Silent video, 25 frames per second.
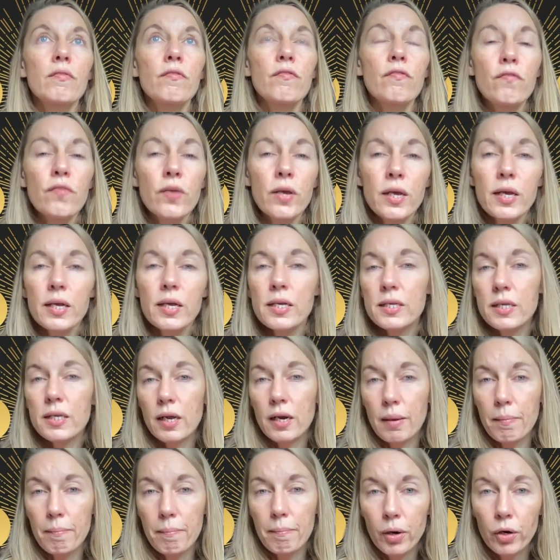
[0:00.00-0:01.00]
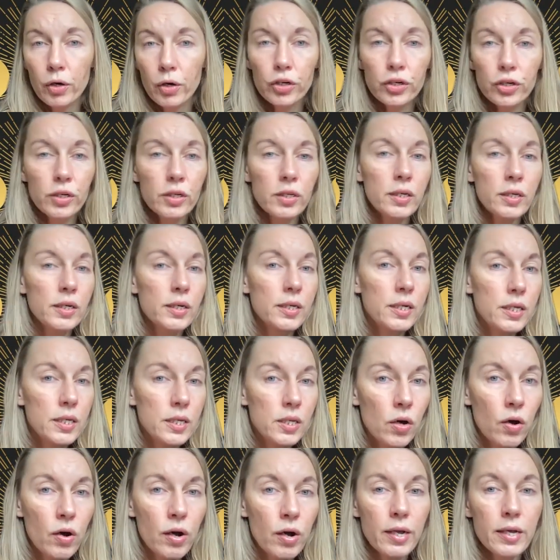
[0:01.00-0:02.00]
fears and emotions and
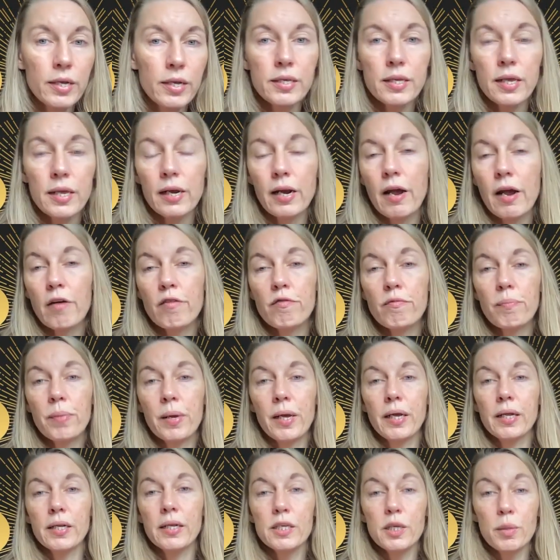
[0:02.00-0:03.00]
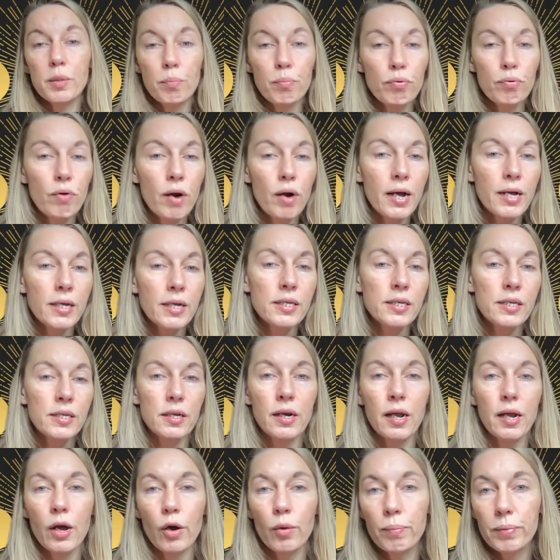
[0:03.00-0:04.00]
desires that have been suppressed
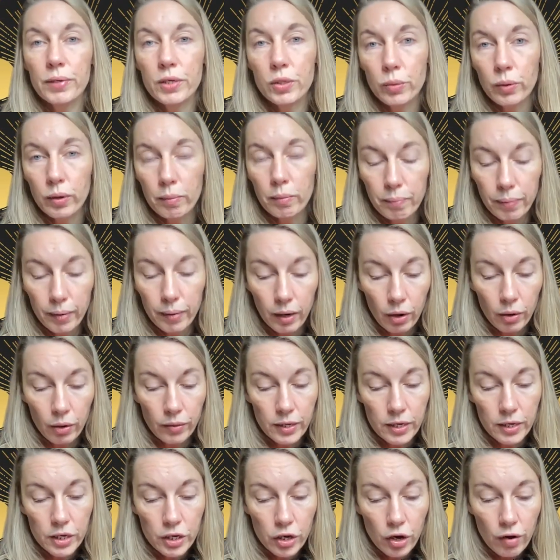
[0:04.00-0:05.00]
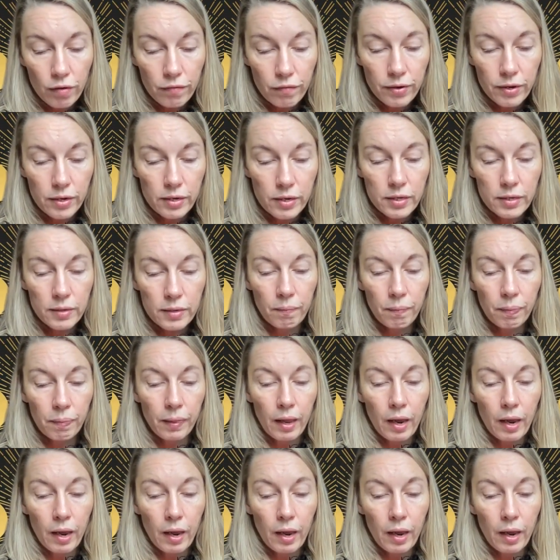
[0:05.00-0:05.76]
and held below the surface,